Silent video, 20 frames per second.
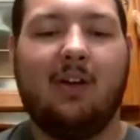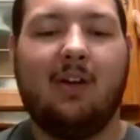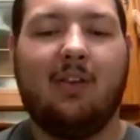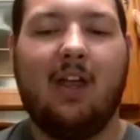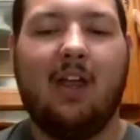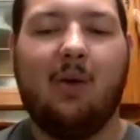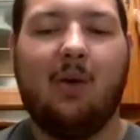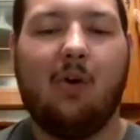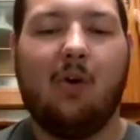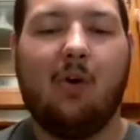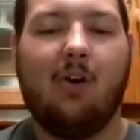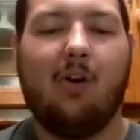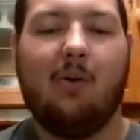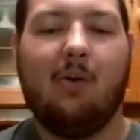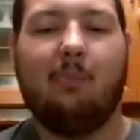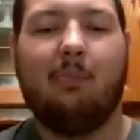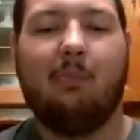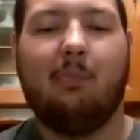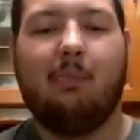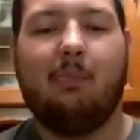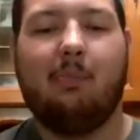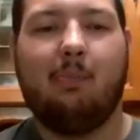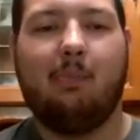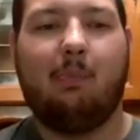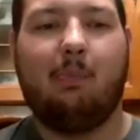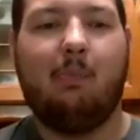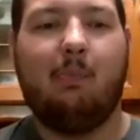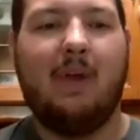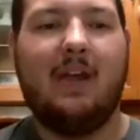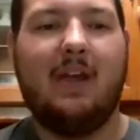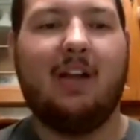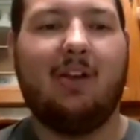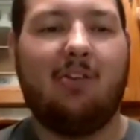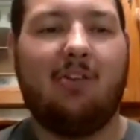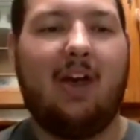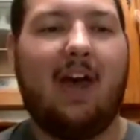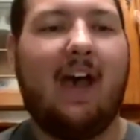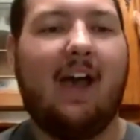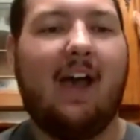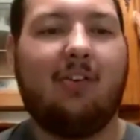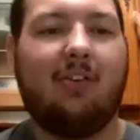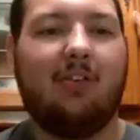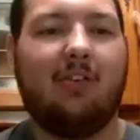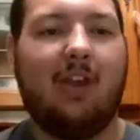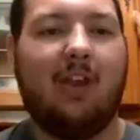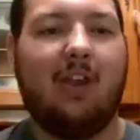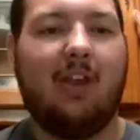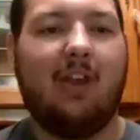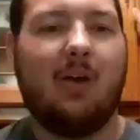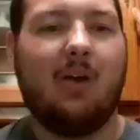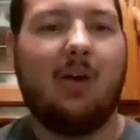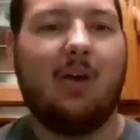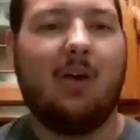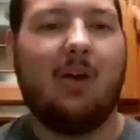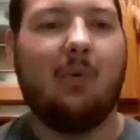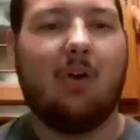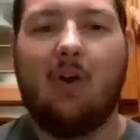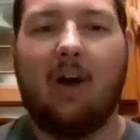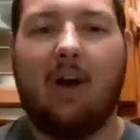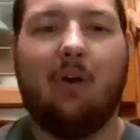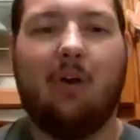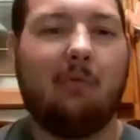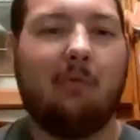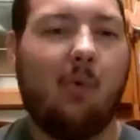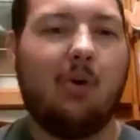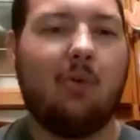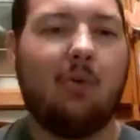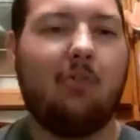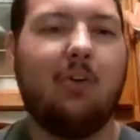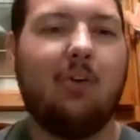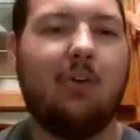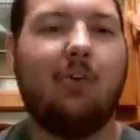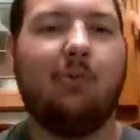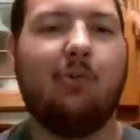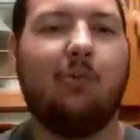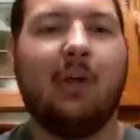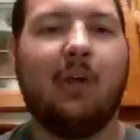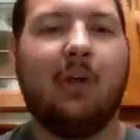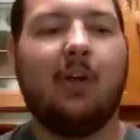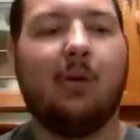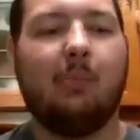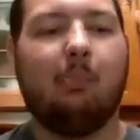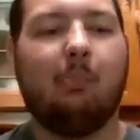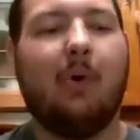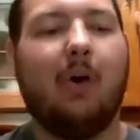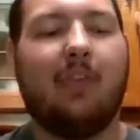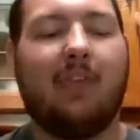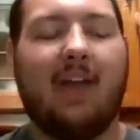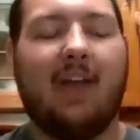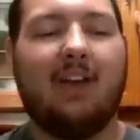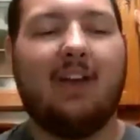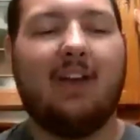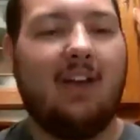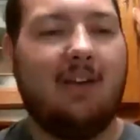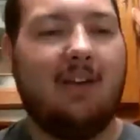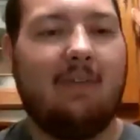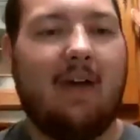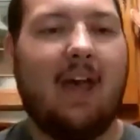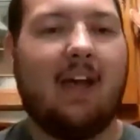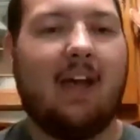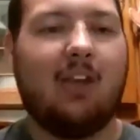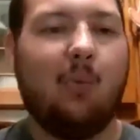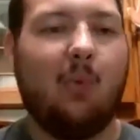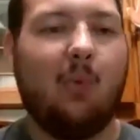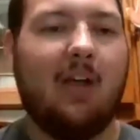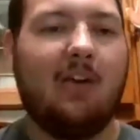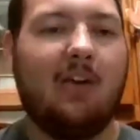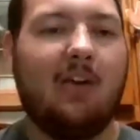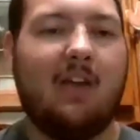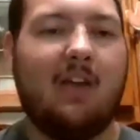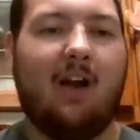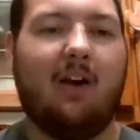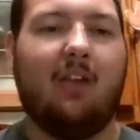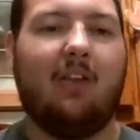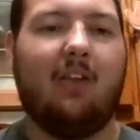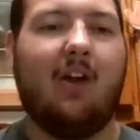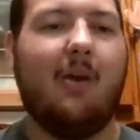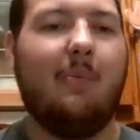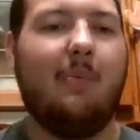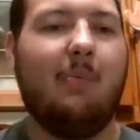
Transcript: they were being attacked and they were ground forces, but they had to get evacuated and out of there.